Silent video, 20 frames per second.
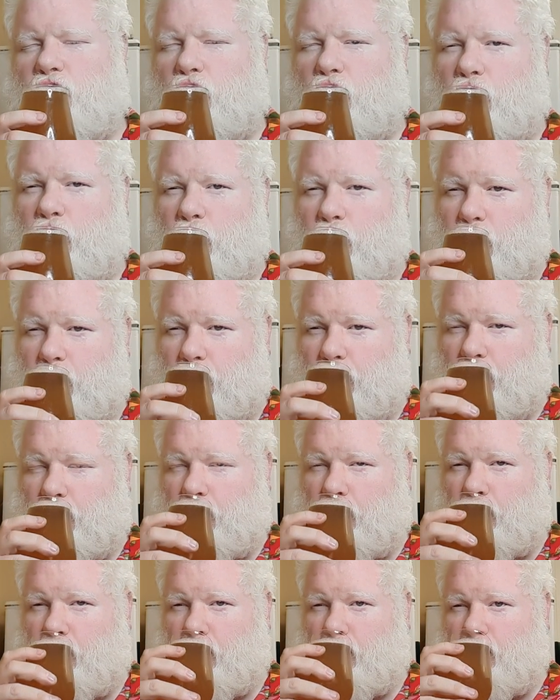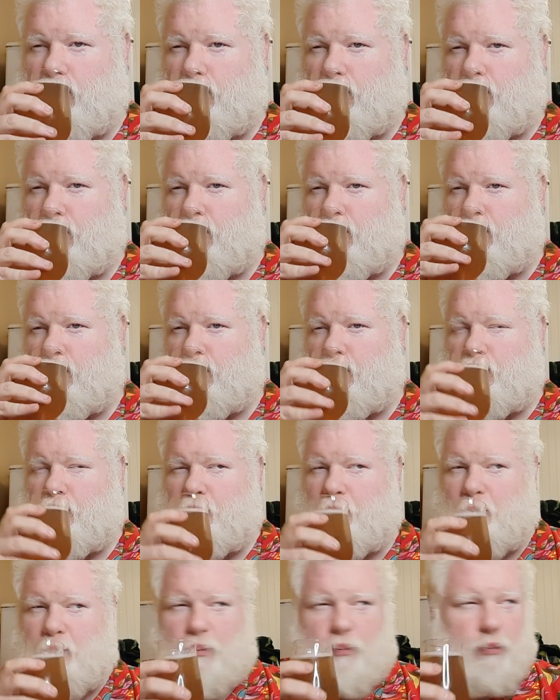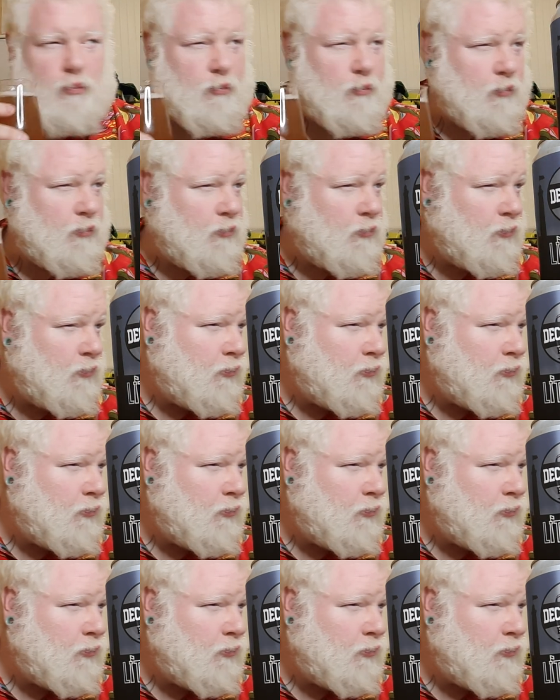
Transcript: Nobody speaks.